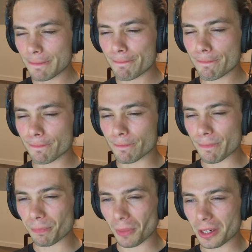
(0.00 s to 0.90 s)

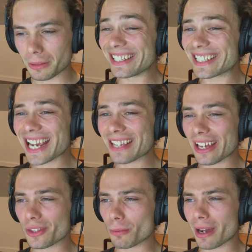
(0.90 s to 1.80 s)
Hmm. In saying
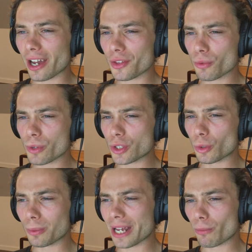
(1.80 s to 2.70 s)
that though, my other
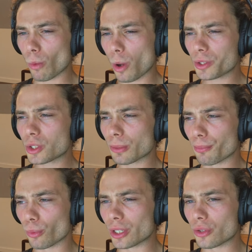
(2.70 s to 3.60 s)
original plan was to
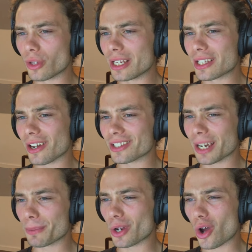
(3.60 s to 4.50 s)
bridge these guys
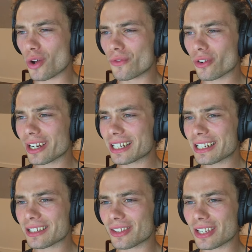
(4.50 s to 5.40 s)
up and over, I guess,